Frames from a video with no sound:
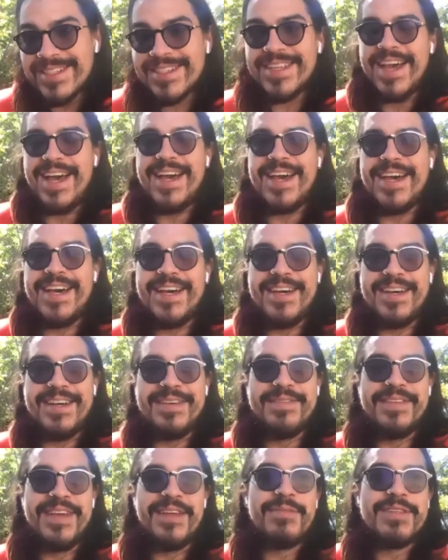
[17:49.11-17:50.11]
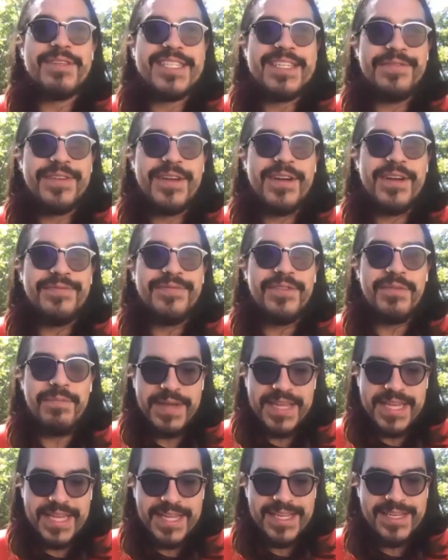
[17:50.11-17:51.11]
And it was difficult for
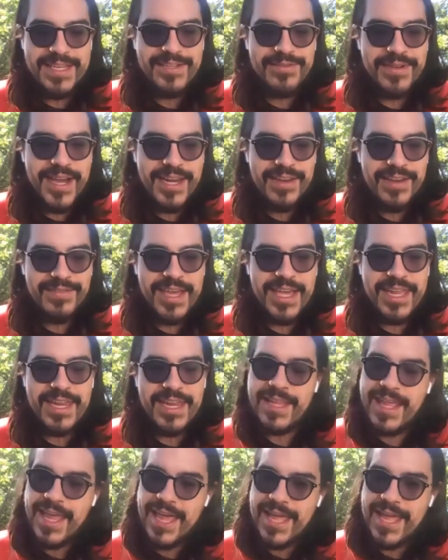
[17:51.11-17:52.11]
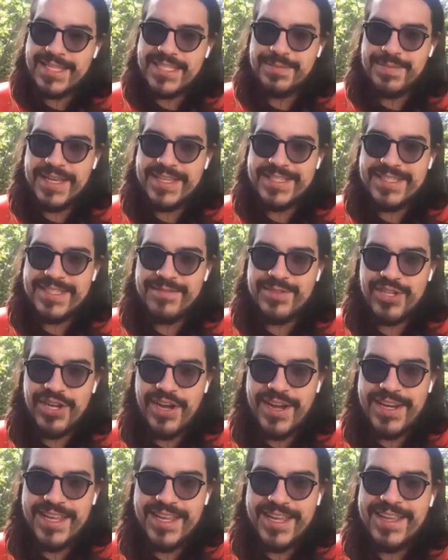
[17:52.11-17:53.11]
me to kind of get in the headspace of
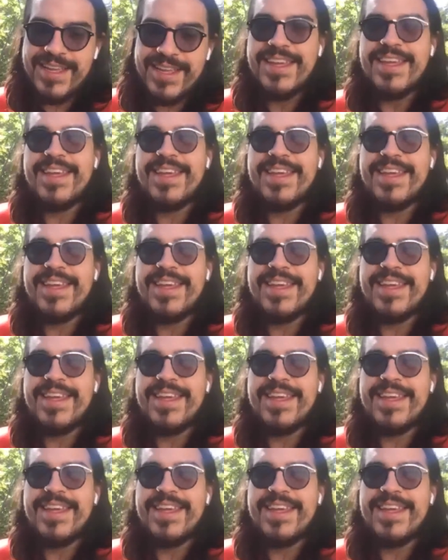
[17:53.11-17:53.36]
Jonny,